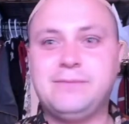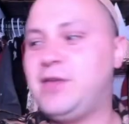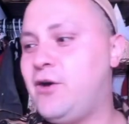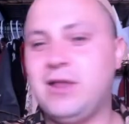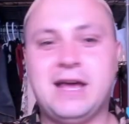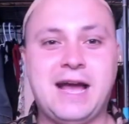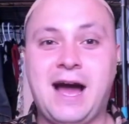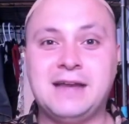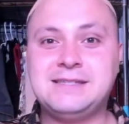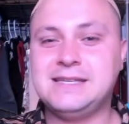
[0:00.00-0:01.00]
though, like
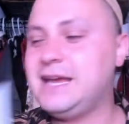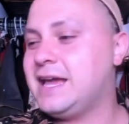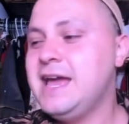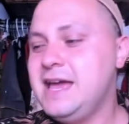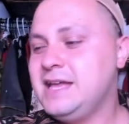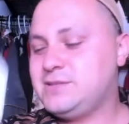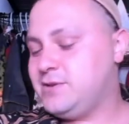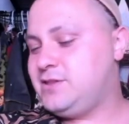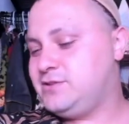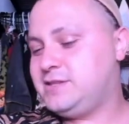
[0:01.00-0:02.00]
honestly, like it's one
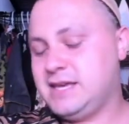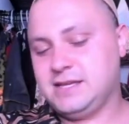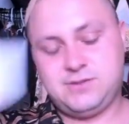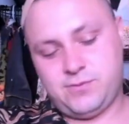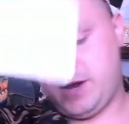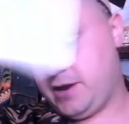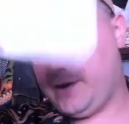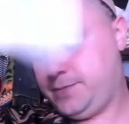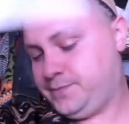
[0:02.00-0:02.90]
of those things where